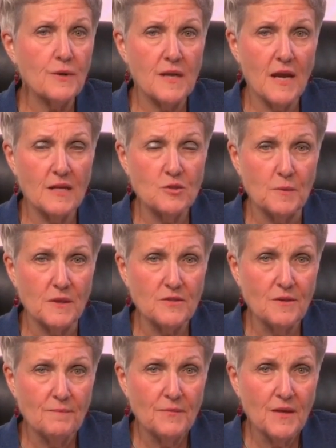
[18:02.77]
engagement.
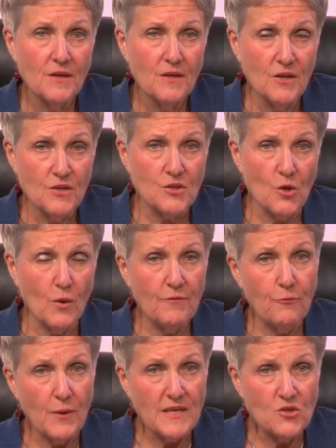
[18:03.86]
So
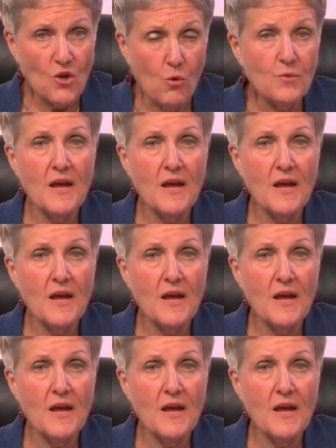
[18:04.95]
if we don't